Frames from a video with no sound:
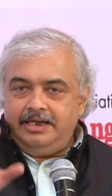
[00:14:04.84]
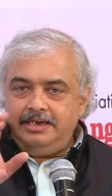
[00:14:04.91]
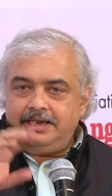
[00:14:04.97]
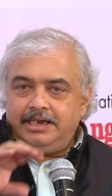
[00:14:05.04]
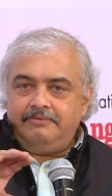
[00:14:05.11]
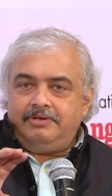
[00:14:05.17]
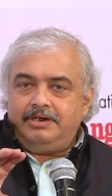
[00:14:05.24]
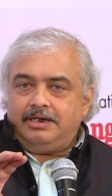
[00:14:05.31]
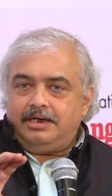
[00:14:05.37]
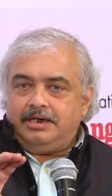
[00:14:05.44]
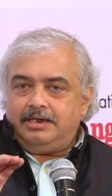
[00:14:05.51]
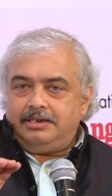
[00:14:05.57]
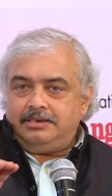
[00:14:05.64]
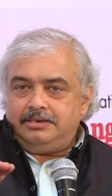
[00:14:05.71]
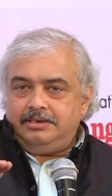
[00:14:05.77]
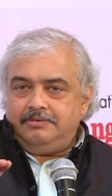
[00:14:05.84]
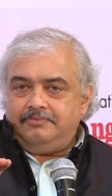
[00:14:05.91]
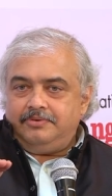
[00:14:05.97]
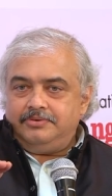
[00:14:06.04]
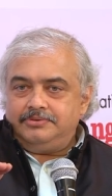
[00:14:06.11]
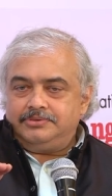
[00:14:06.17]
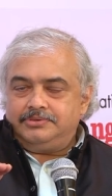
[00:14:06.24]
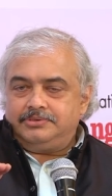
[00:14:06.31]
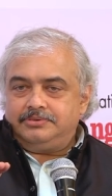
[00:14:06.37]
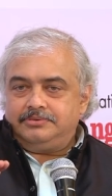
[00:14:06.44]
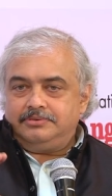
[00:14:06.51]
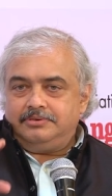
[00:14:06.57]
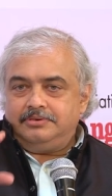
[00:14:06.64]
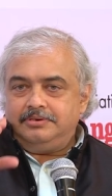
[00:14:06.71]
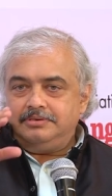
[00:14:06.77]
given hour there was
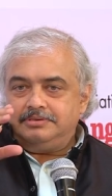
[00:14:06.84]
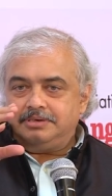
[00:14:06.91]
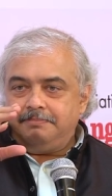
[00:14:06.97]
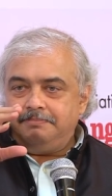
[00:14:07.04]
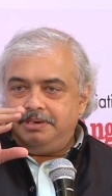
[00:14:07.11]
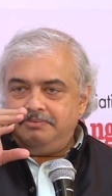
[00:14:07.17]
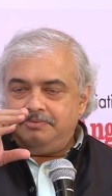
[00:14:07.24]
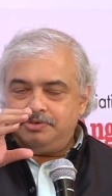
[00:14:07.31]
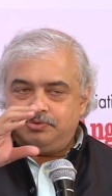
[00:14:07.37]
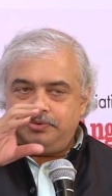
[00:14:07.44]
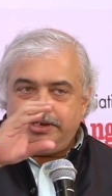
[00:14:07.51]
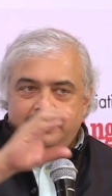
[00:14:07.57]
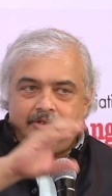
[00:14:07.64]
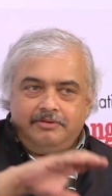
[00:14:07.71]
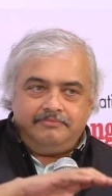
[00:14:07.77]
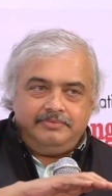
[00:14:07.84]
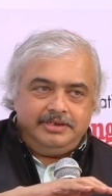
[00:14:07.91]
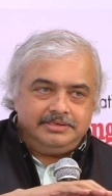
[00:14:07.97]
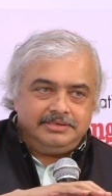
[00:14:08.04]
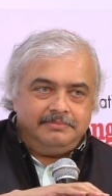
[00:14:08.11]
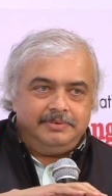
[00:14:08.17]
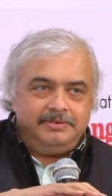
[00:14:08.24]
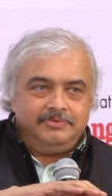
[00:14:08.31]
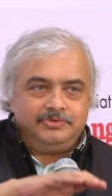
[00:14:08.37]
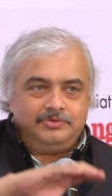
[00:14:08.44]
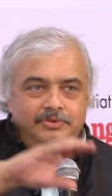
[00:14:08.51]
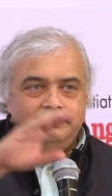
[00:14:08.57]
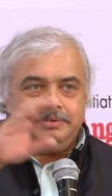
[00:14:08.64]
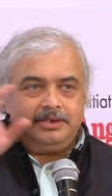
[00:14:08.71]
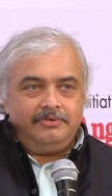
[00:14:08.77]
somebody was doing end of day, somebody was
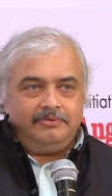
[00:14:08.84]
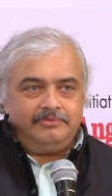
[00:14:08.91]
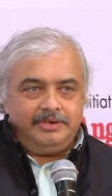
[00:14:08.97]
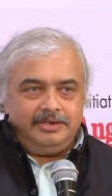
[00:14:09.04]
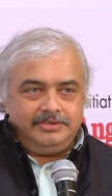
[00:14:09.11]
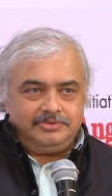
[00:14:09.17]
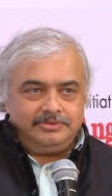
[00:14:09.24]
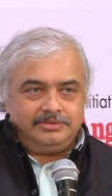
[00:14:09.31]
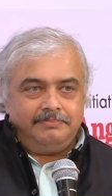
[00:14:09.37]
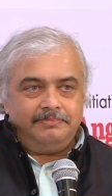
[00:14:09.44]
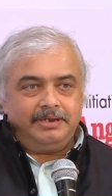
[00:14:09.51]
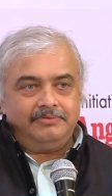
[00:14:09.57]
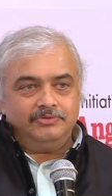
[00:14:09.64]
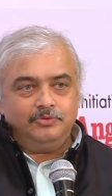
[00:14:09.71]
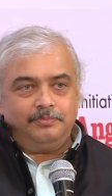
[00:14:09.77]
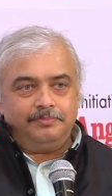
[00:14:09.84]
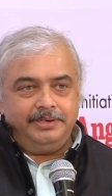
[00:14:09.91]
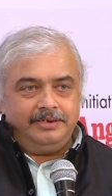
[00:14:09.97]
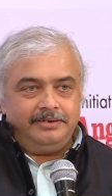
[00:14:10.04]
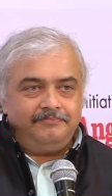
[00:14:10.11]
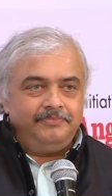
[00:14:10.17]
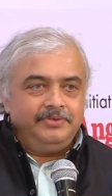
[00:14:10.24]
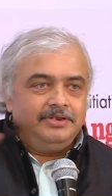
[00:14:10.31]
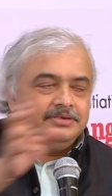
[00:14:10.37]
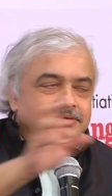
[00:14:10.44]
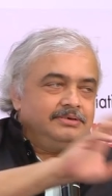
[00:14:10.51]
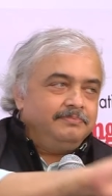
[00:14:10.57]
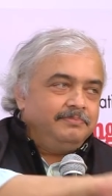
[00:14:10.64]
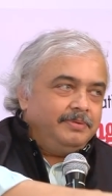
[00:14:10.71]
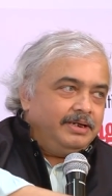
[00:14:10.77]
doing beginning of day, so some bank was opening,
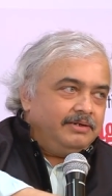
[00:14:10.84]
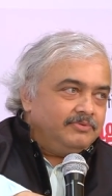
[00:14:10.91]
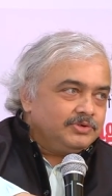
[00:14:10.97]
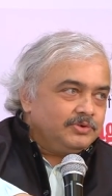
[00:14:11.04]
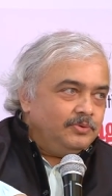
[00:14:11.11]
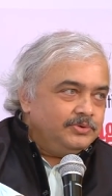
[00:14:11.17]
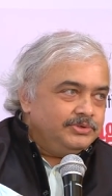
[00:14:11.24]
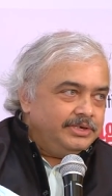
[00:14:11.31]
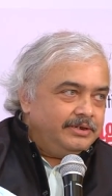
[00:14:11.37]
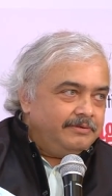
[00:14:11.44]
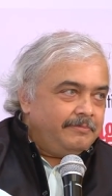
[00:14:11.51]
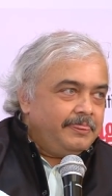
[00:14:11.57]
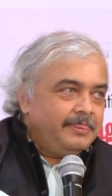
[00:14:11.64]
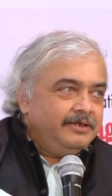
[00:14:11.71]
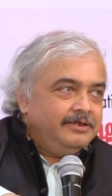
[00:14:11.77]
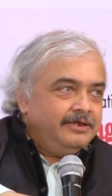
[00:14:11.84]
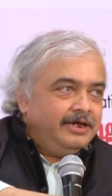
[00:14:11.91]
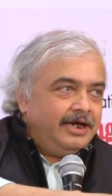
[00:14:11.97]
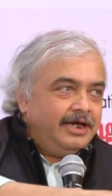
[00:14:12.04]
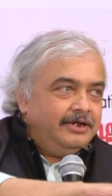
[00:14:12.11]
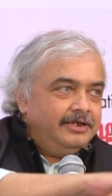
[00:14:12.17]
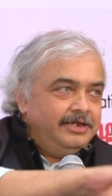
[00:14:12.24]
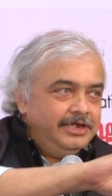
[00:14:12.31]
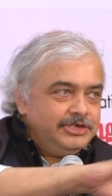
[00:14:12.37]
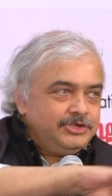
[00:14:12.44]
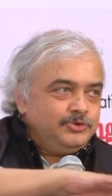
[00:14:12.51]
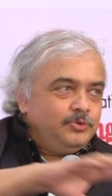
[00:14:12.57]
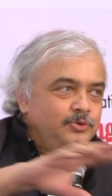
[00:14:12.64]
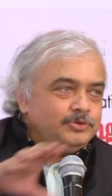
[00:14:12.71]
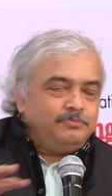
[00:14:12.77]
some bank was closing, and each
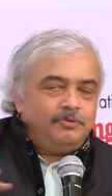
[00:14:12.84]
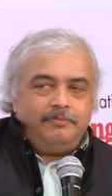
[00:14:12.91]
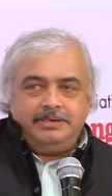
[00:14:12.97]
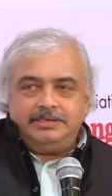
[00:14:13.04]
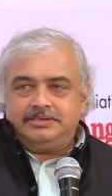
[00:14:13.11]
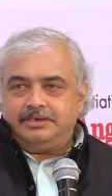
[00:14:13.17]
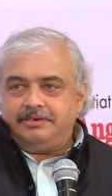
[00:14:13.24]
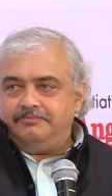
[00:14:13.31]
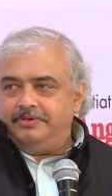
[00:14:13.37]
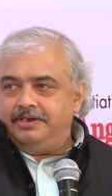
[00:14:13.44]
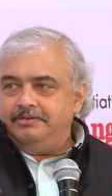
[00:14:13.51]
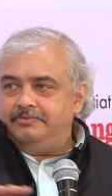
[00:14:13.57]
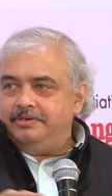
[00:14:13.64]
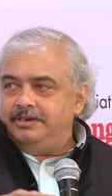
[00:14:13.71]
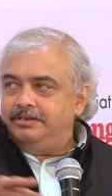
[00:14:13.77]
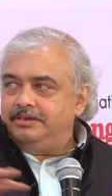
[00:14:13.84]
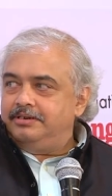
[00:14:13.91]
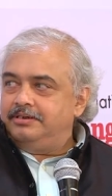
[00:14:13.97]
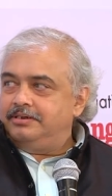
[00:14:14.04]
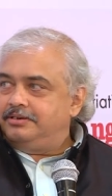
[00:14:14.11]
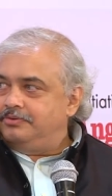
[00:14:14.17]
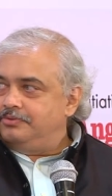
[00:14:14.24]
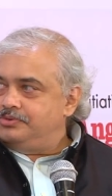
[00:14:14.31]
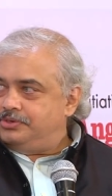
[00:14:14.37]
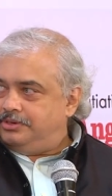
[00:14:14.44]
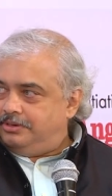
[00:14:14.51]
those moments are very very crucial,